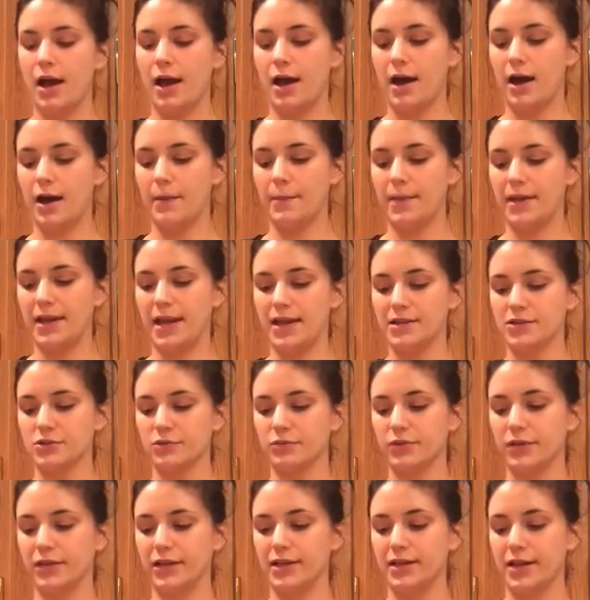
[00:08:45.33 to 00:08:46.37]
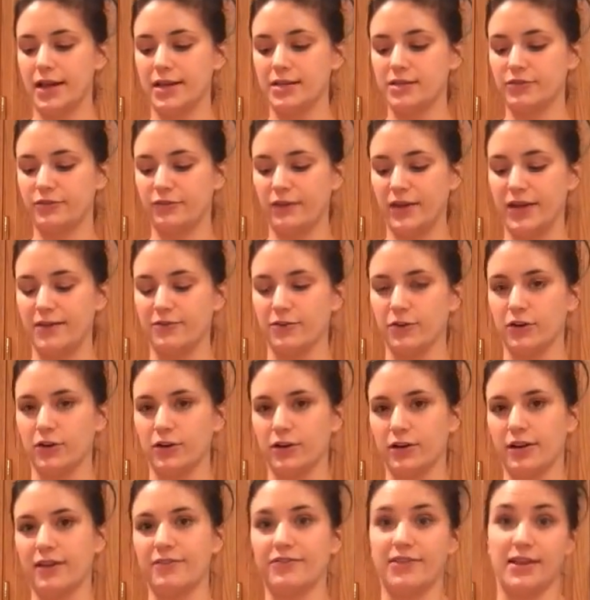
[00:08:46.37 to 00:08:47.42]
it has a really nice
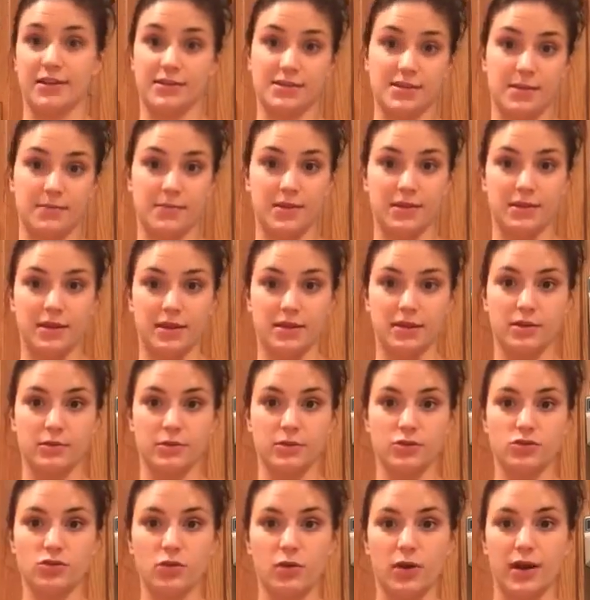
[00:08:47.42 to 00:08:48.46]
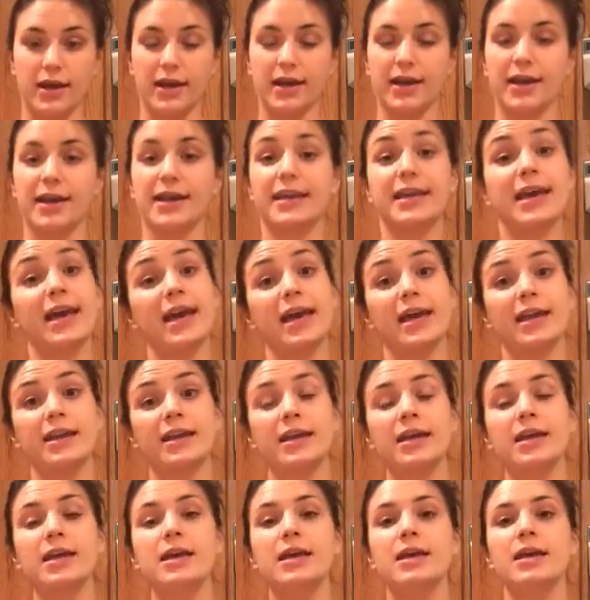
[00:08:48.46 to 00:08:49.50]
flavor if that's something that you enjoy. And
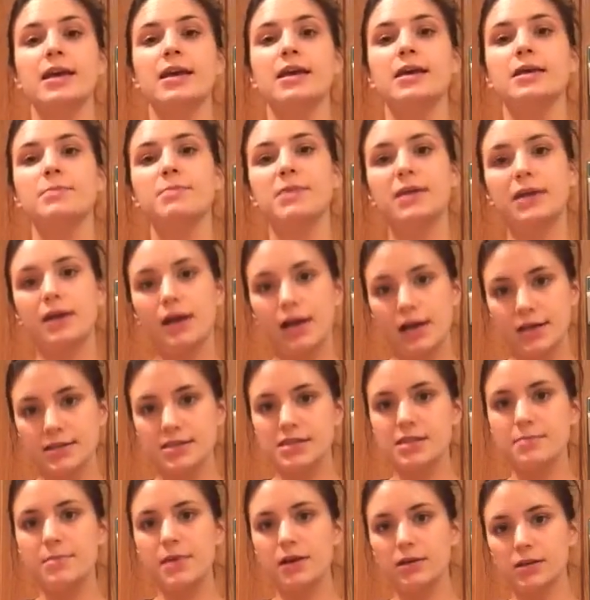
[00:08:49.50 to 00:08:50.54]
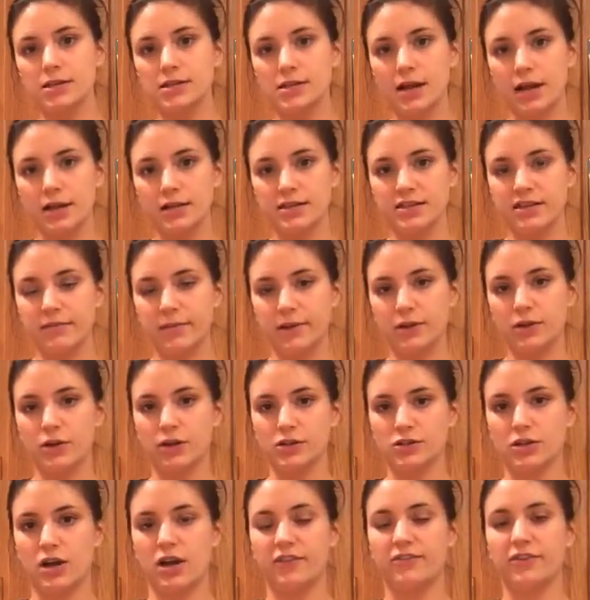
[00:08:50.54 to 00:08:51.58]
again, because the milk solids have been
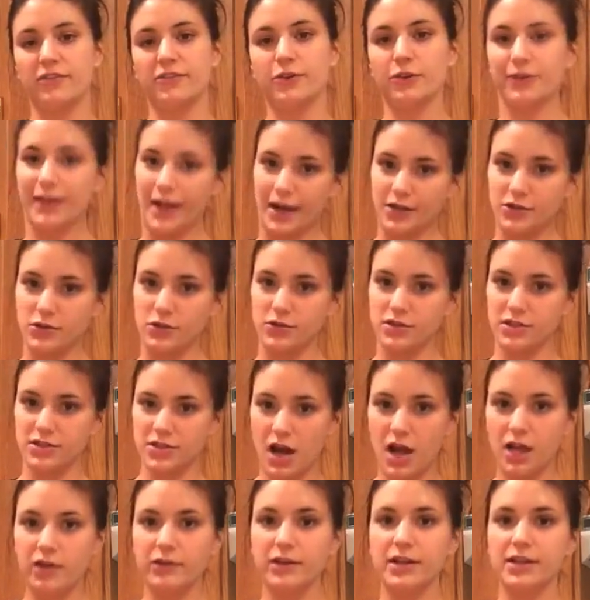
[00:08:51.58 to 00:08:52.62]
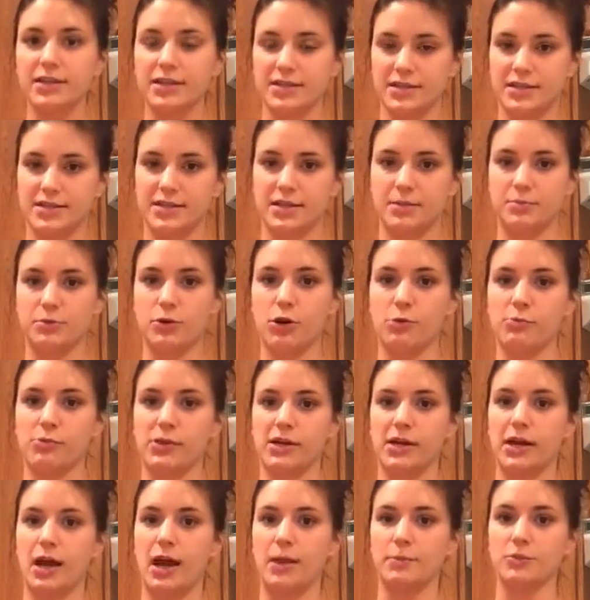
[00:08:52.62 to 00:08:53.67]
cooked off, if you're lactose intolerant, this is an
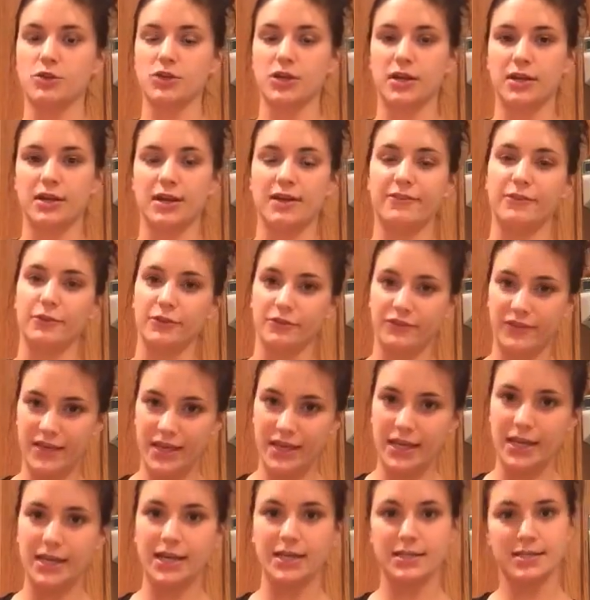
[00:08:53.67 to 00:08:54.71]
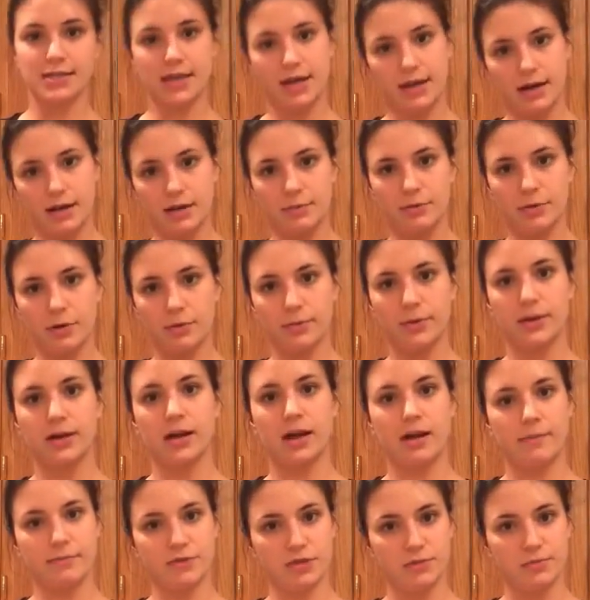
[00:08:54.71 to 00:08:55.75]
appropriate option. If you're vegan, it's not an appropriate
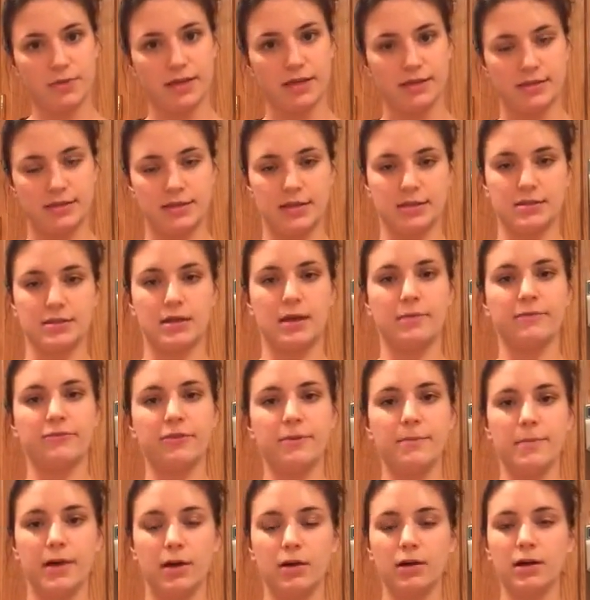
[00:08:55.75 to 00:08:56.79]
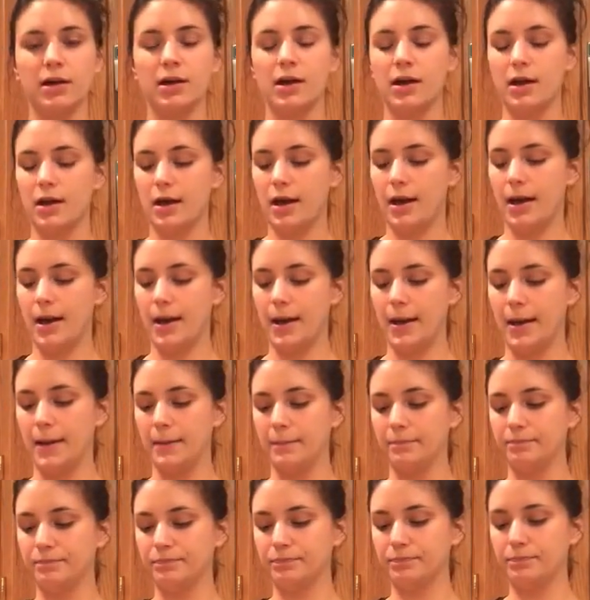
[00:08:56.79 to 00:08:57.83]
option because it does come from milk.
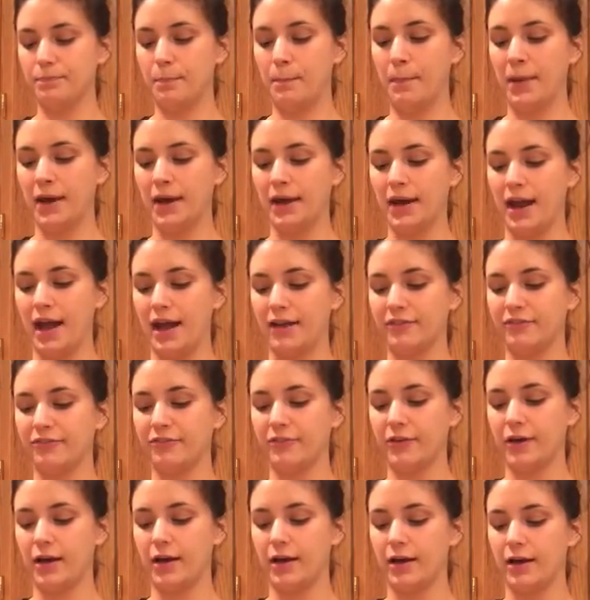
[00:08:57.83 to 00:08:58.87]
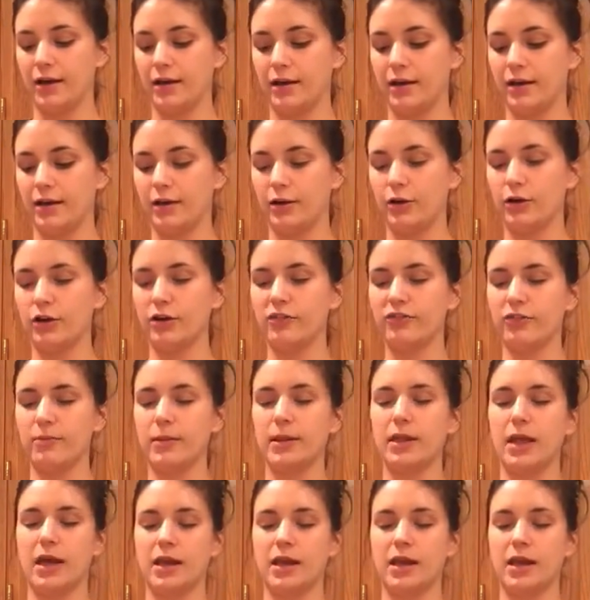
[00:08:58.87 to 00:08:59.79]
But I've heard from a